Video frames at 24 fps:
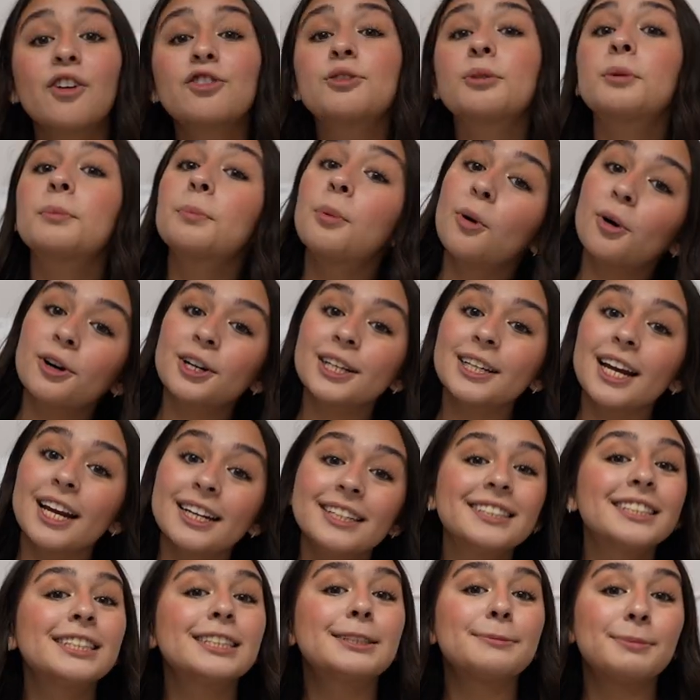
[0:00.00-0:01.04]
From reporting
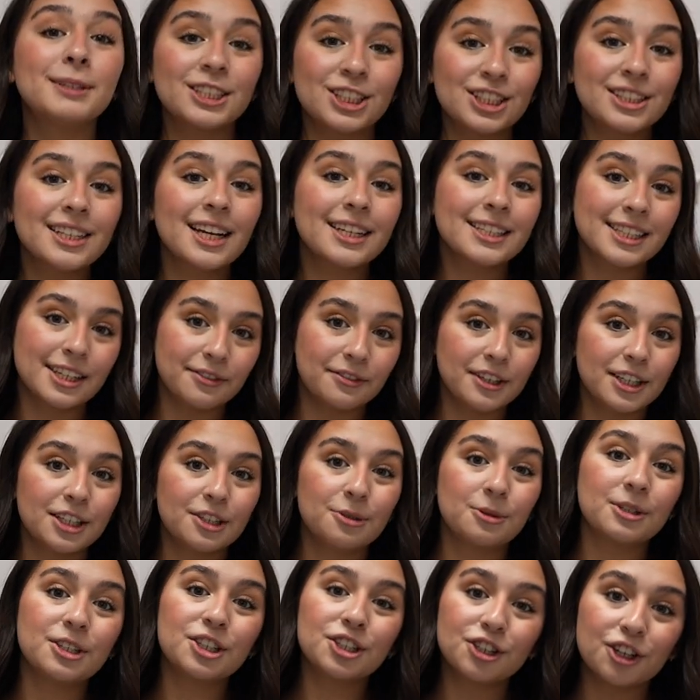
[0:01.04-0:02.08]
any suspicious activity
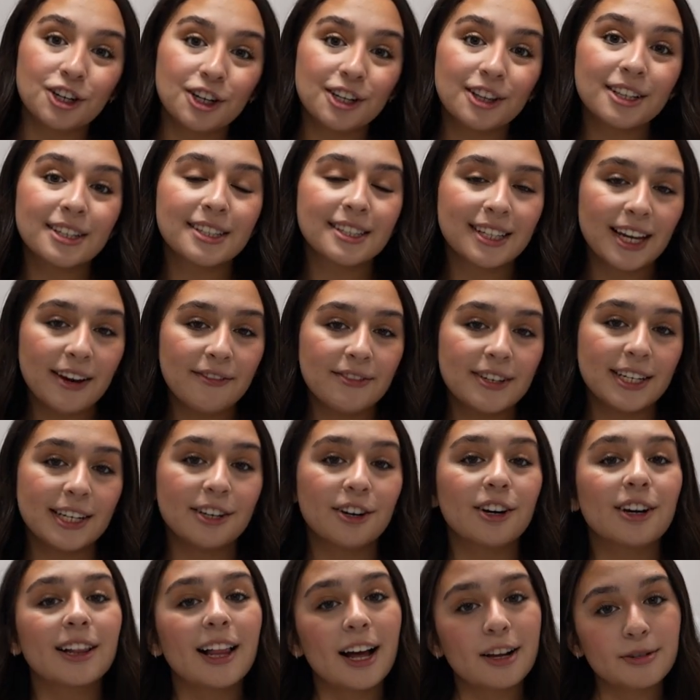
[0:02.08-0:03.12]
to ensuring the safety
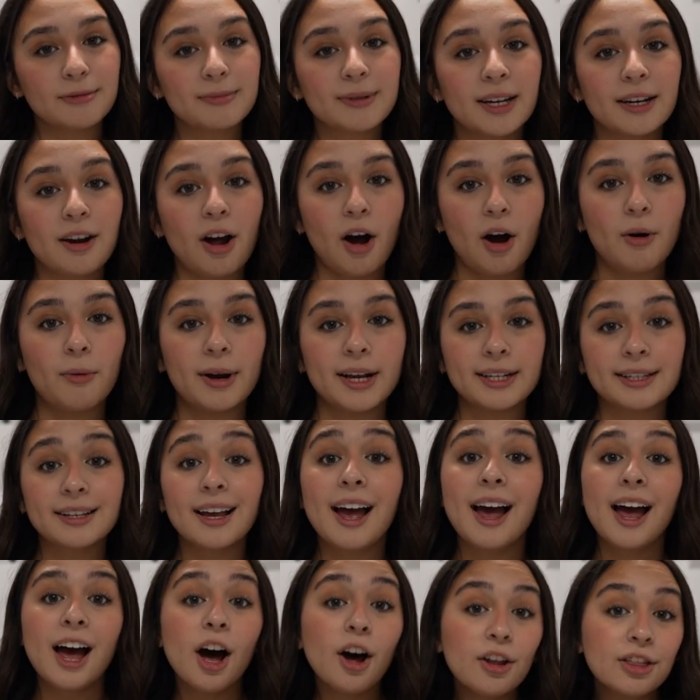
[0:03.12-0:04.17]
in our classrooms and hallways,
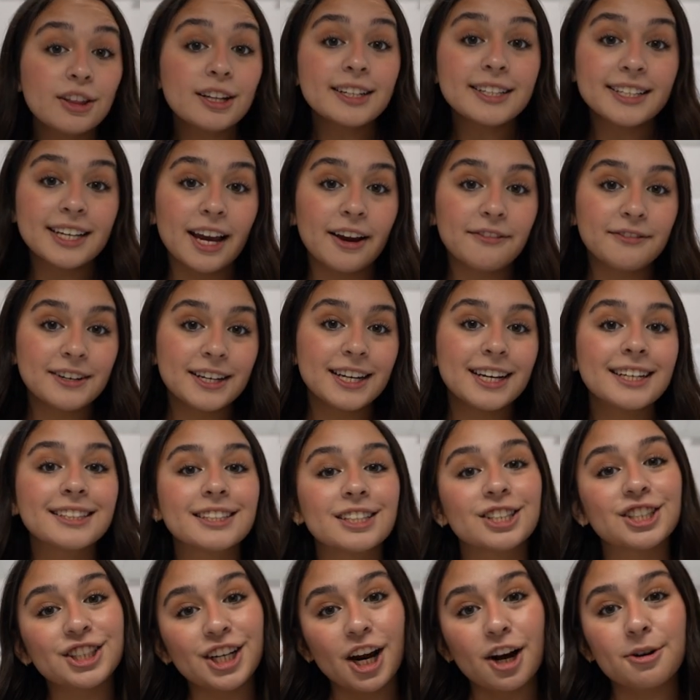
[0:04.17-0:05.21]
health and safety
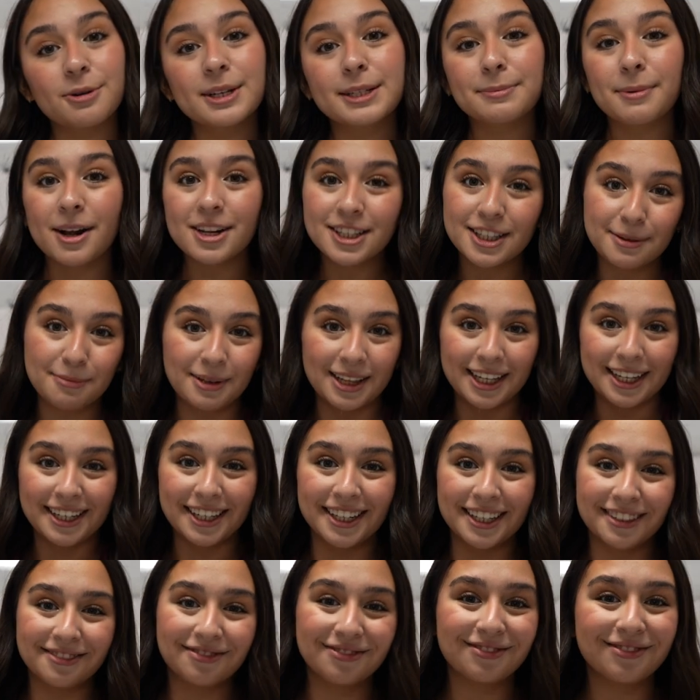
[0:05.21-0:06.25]
is a shared responsibility.